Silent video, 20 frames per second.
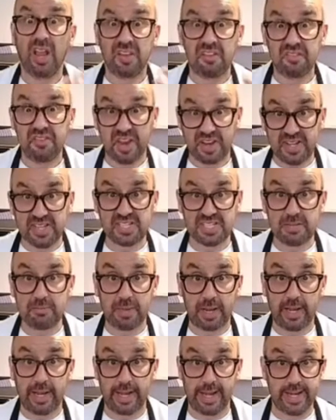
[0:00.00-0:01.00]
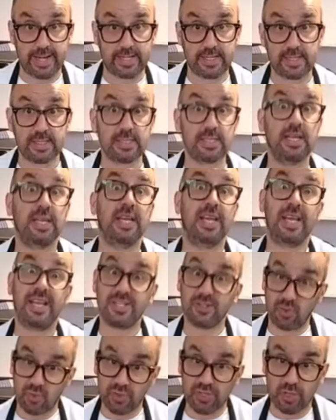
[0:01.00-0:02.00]
90 millilitres
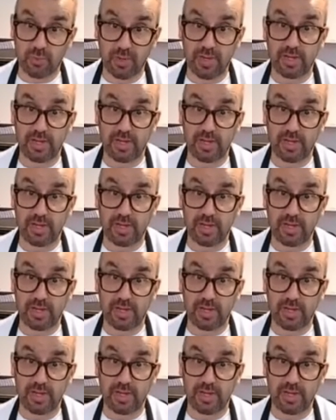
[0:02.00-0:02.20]
is also